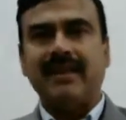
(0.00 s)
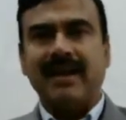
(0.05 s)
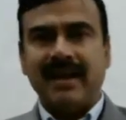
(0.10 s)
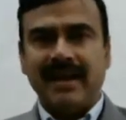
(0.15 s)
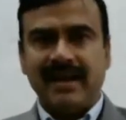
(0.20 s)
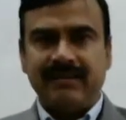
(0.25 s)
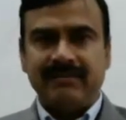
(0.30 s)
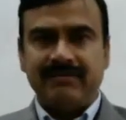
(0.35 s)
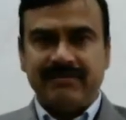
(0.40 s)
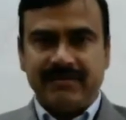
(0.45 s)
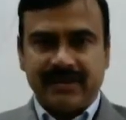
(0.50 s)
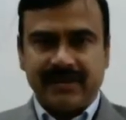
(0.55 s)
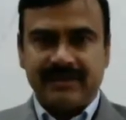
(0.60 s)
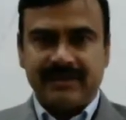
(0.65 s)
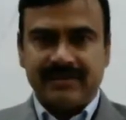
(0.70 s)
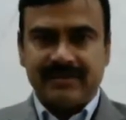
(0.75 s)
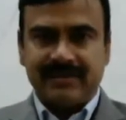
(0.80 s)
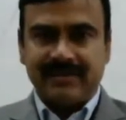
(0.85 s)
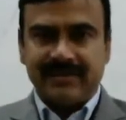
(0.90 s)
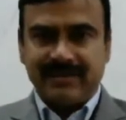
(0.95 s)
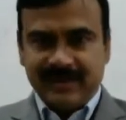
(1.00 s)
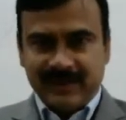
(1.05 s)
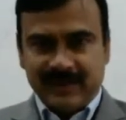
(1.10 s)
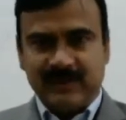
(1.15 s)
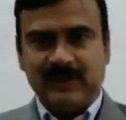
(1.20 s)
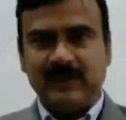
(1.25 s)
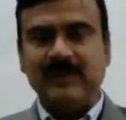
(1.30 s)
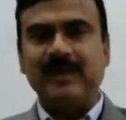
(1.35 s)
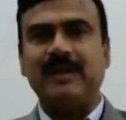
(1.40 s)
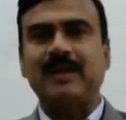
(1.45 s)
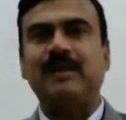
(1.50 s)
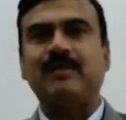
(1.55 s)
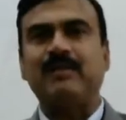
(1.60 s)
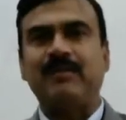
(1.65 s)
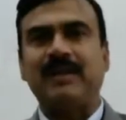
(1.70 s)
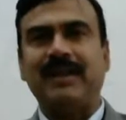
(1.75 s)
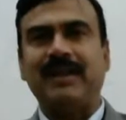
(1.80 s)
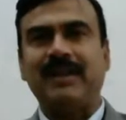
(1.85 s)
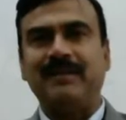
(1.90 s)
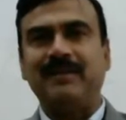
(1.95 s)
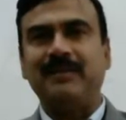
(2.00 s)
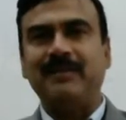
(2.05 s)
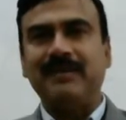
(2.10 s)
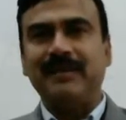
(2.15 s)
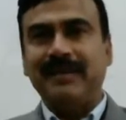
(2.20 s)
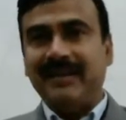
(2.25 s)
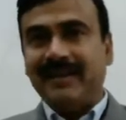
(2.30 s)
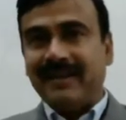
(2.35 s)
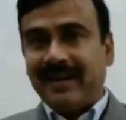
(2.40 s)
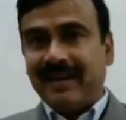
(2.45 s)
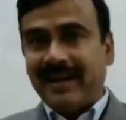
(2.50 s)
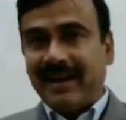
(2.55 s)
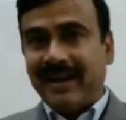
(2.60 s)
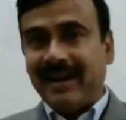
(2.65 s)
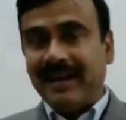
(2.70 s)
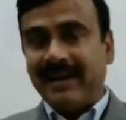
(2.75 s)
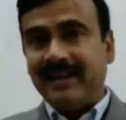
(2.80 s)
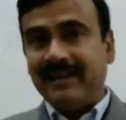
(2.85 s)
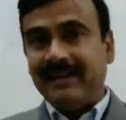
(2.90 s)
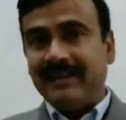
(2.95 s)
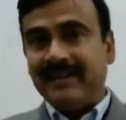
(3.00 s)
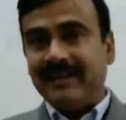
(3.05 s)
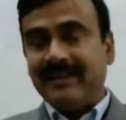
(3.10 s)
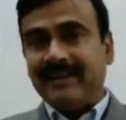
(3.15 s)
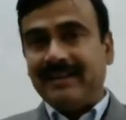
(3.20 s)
and functional unit of life, and